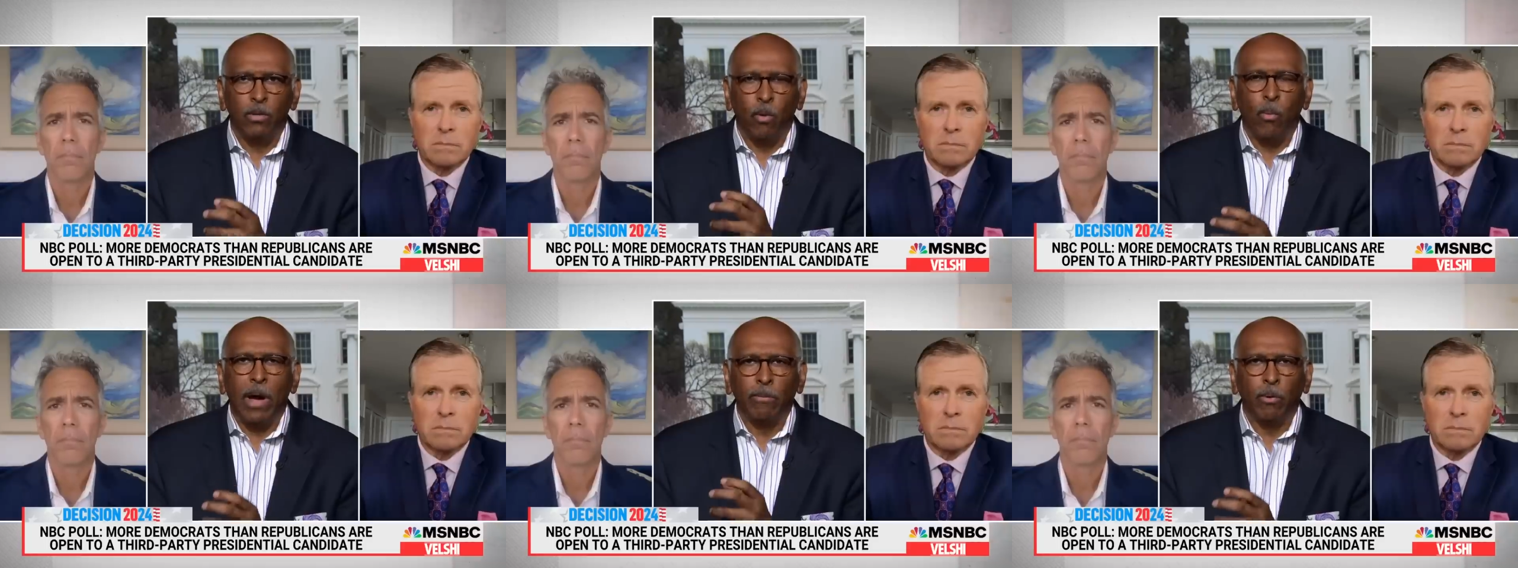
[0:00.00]
Speaker 1: So
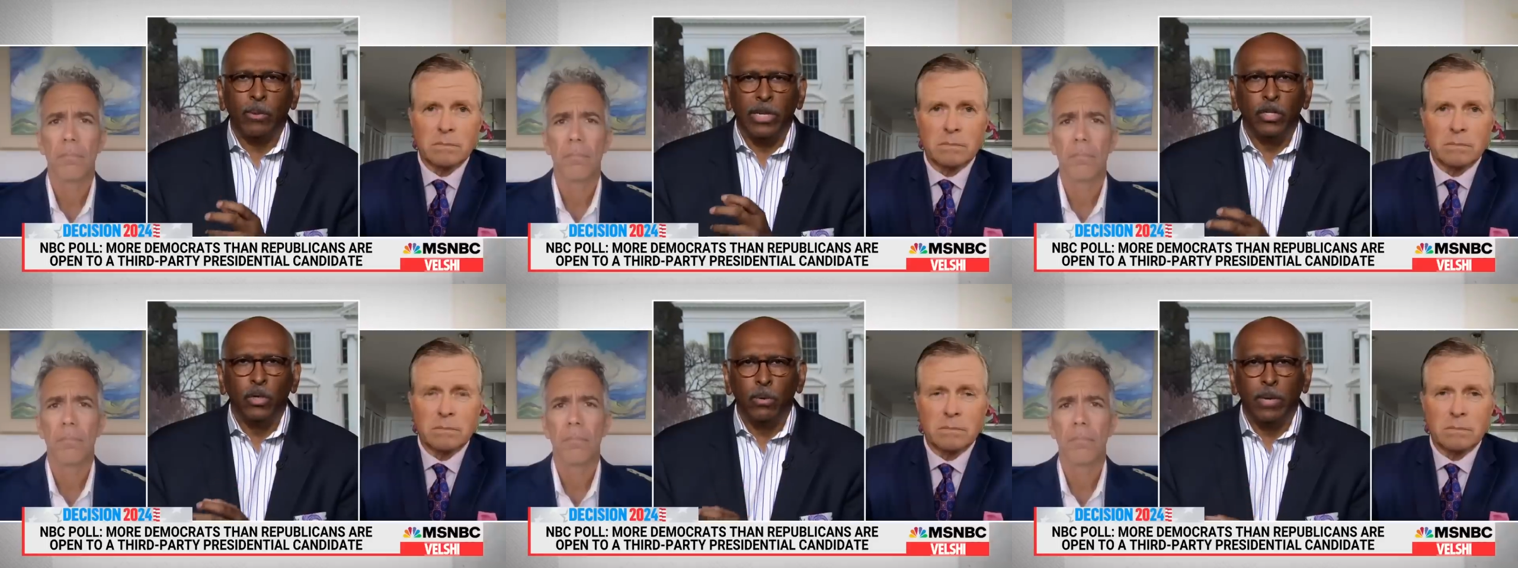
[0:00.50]
why would we
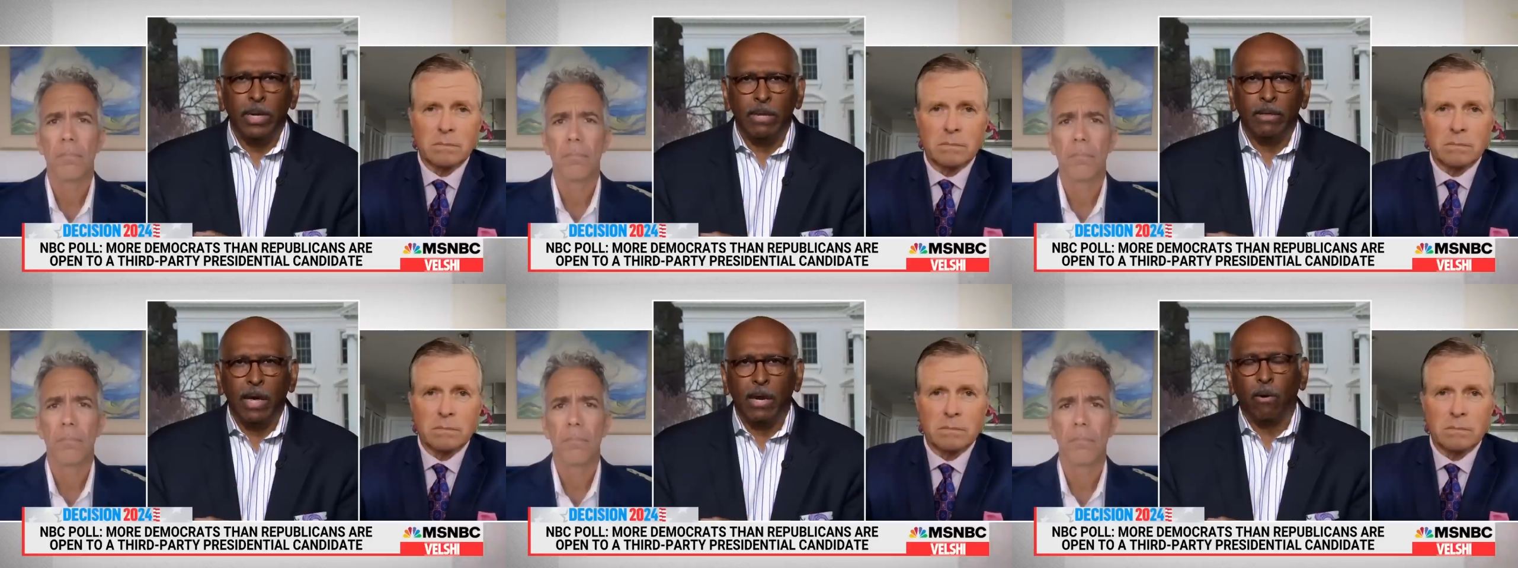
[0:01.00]
do
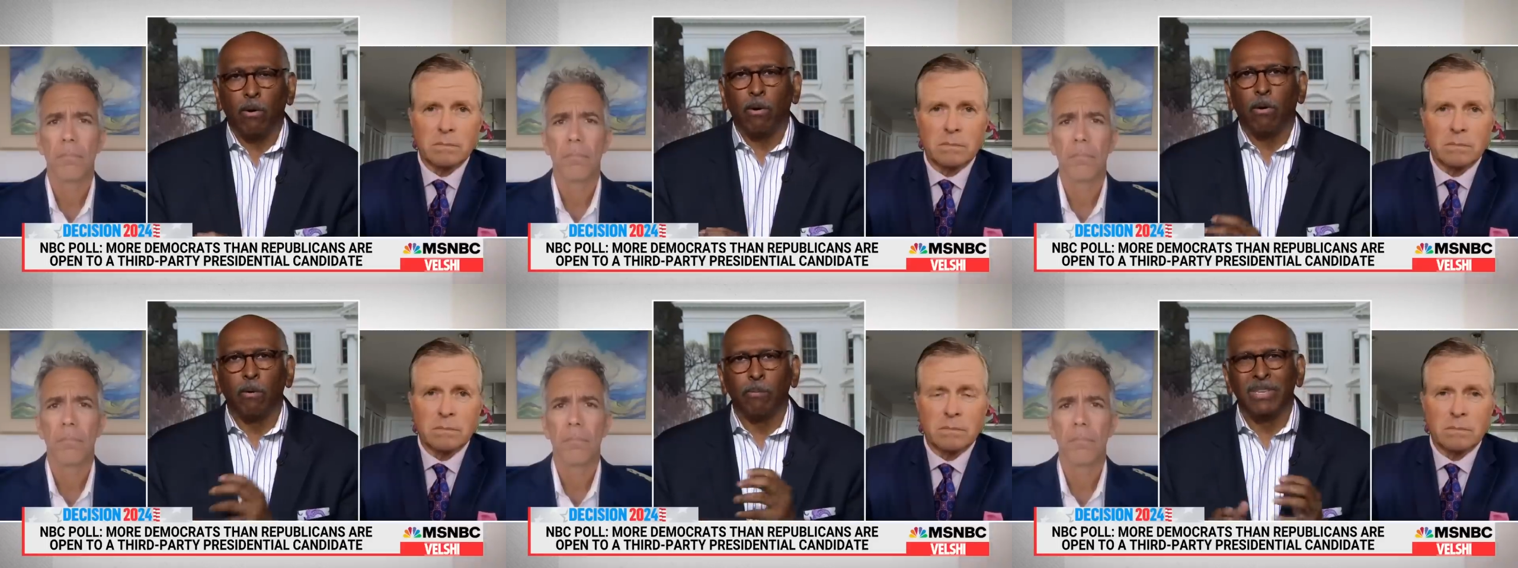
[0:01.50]
anything or,
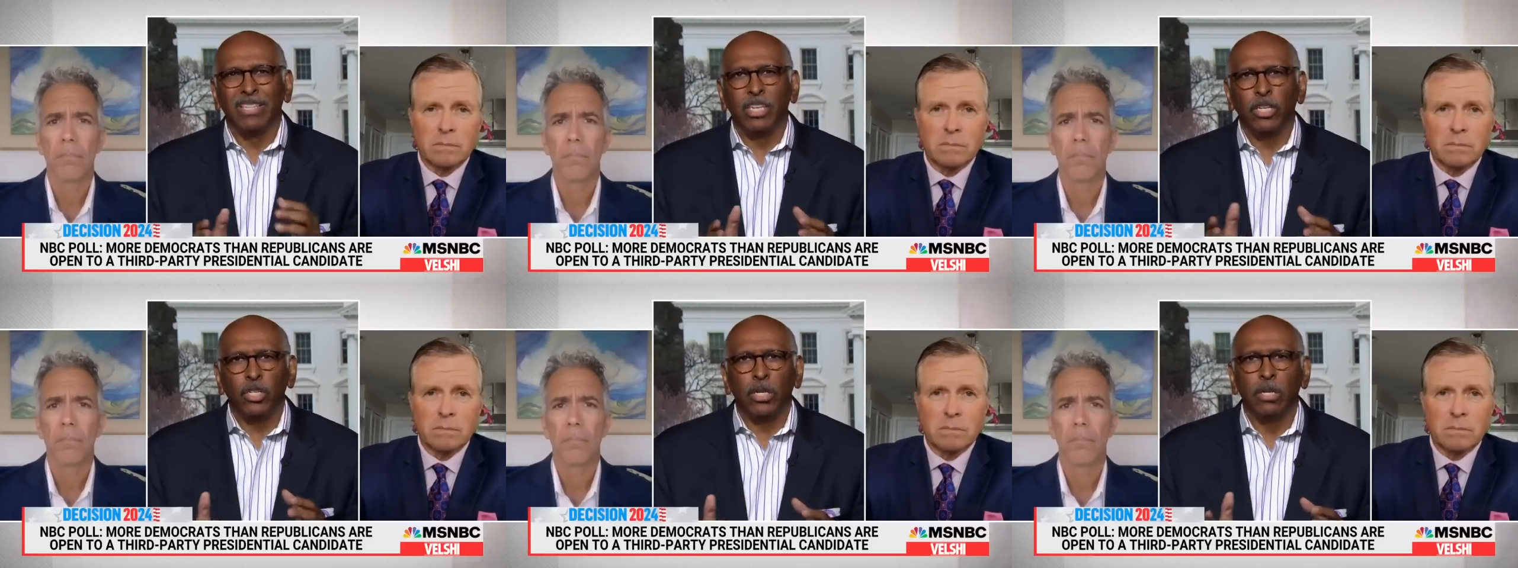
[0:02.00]
or
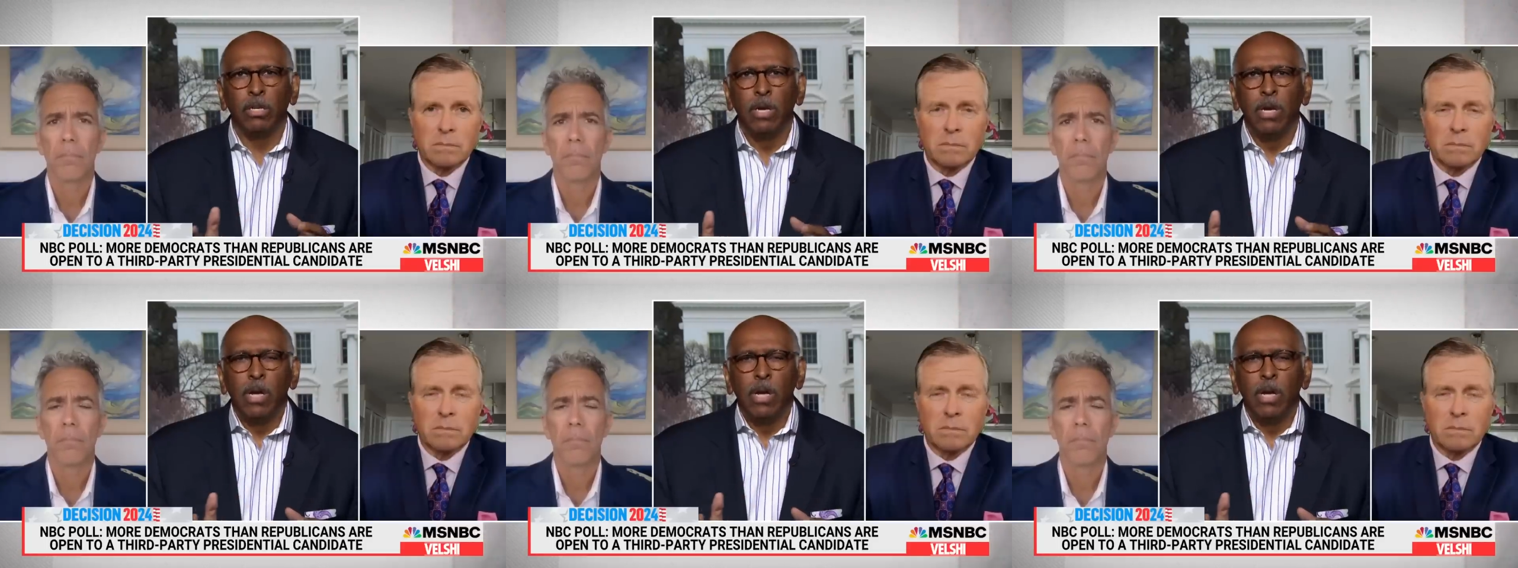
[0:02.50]
position